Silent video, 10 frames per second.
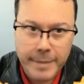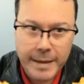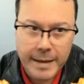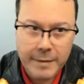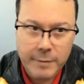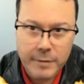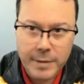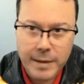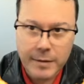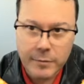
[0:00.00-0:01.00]
And what
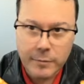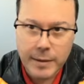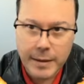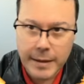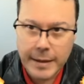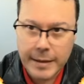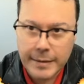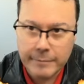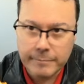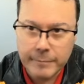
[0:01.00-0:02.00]
we can do, we
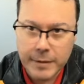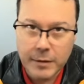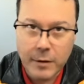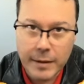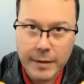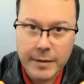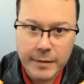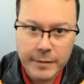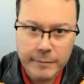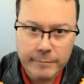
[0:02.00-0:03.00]
can unlock
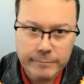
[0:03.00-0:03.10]
here,